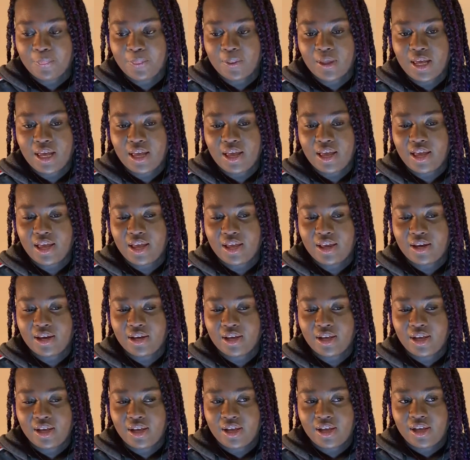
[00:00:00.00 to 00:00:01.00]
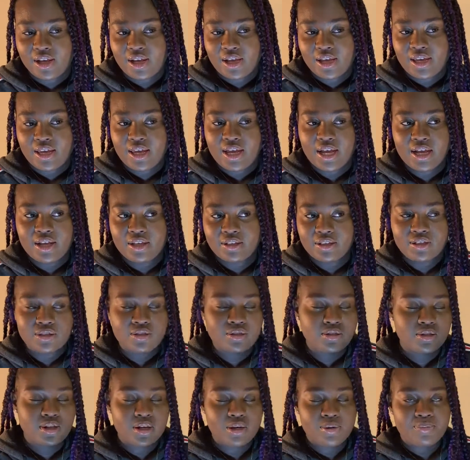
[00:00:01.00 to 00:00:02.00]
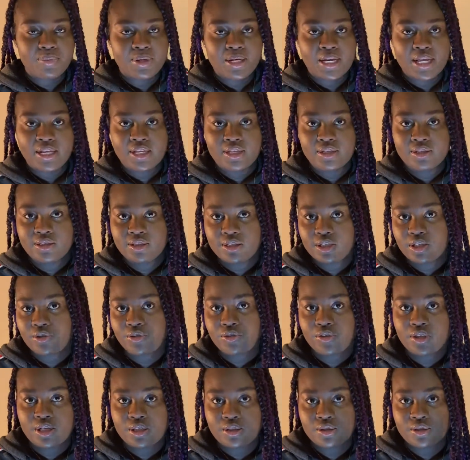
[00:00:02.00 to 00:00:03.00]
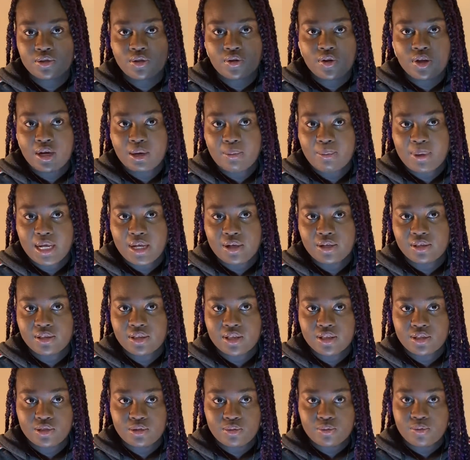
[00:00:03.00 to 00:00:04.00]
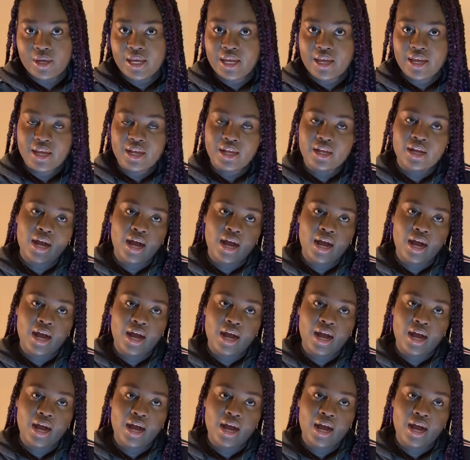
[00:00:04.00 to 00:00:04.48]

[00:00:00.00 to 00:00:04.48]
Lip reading: And yeah, this is gonna be like a series all about this wig,